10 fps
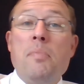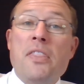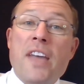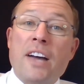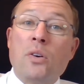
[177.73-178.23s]

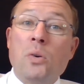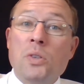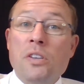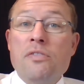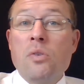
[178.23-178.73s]
But that
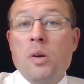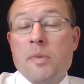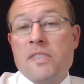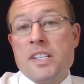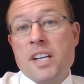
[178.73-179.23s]
older
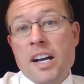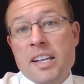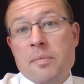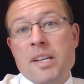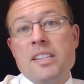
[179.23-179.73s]
form of the
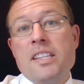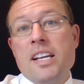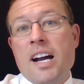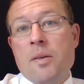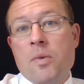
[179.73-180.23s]
document,
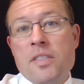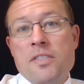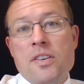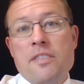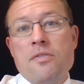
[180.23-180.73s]
the
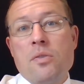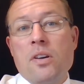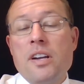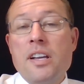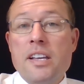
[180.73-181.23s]

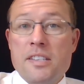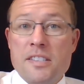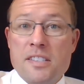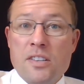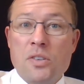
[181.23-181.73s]
I-134, is
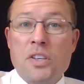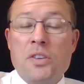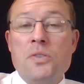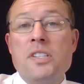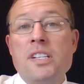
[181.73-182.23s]
still
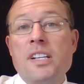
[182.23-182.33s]
used